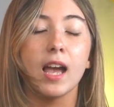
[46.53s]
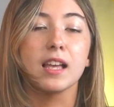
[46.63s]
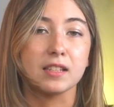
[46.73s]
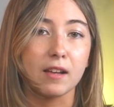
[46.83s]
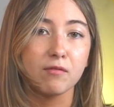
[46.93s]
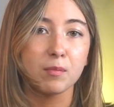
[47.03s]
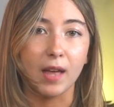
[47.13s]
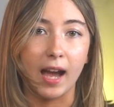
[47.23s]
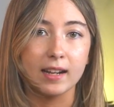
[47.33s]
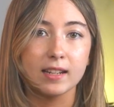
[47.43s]
Aside from
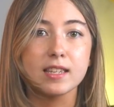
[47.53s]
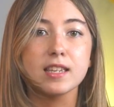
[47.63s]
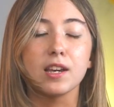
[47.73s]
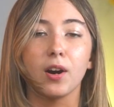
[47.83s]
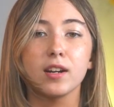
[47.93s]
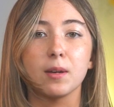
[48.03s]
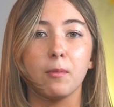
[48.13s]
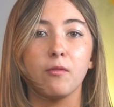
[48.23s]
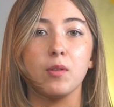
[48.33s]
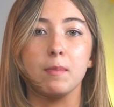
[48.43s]
that, here are some
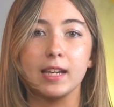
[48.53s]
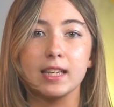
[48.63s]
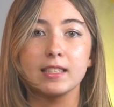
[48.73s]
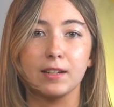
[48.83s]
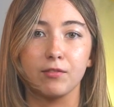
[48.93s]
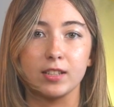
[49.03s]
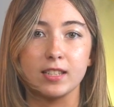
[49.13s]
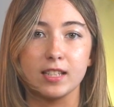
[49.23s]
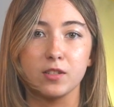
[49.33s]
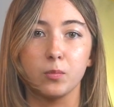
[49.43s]
of the biggest
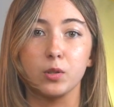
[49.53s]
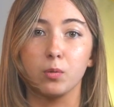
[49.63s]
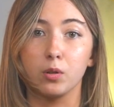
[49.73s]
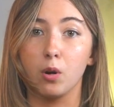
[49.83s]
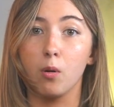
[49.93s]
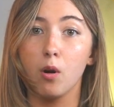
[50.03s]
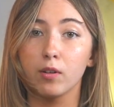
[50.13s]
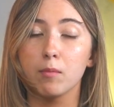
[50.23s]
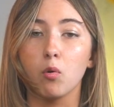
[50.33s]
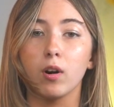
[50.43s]
differences, which we'll go
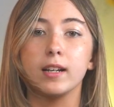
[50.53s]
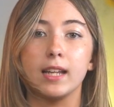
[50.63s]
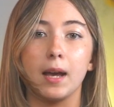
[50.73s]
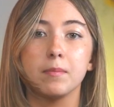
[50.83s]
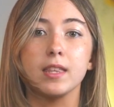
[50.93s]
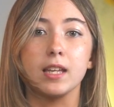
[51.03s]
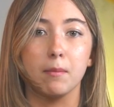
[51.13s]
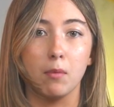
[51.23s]
over more in depth in a